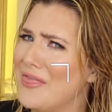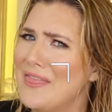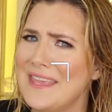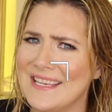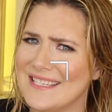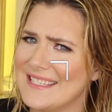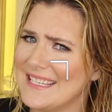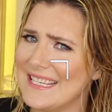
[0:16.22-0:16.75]

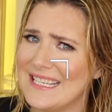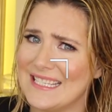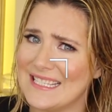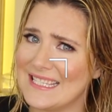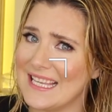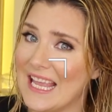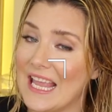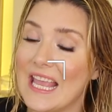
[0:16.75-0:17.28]
this
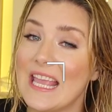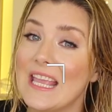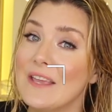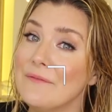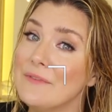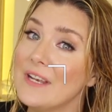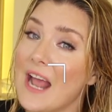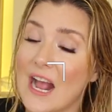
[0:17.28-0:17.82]
easy
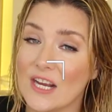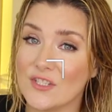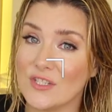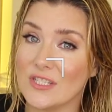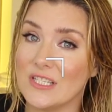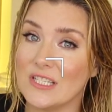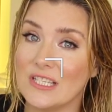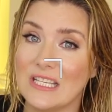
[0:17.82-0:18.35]
if it
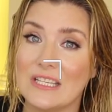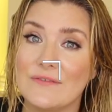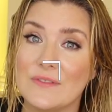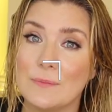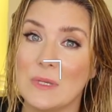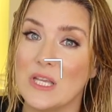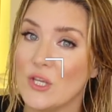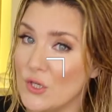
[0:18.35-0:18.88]
actually
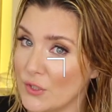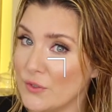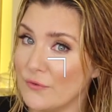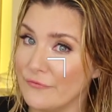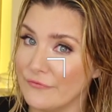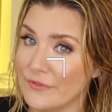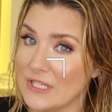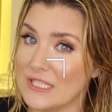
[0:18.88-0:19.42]
gives me good
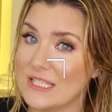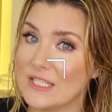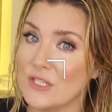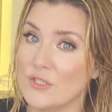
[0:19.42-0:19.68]
frizz